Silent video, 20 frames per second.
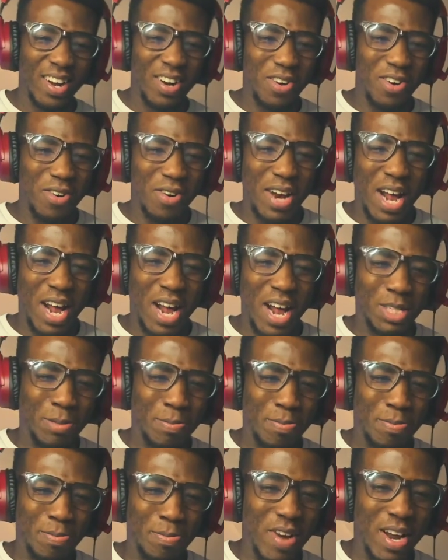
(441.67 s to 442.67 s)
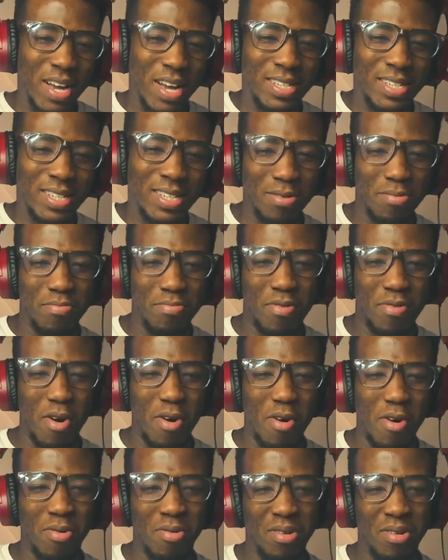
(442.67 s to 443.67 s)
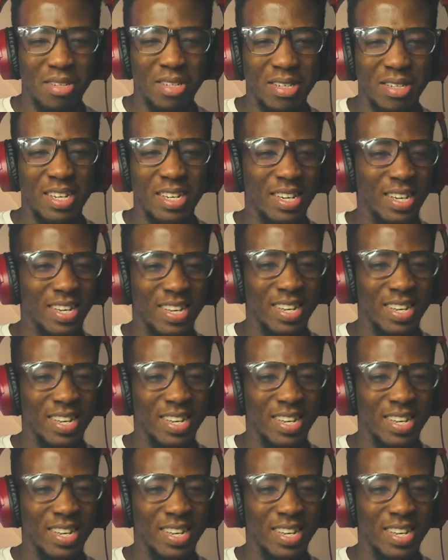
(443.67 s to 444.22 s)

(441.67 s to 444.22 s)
All that inspiration, bro. Ugh.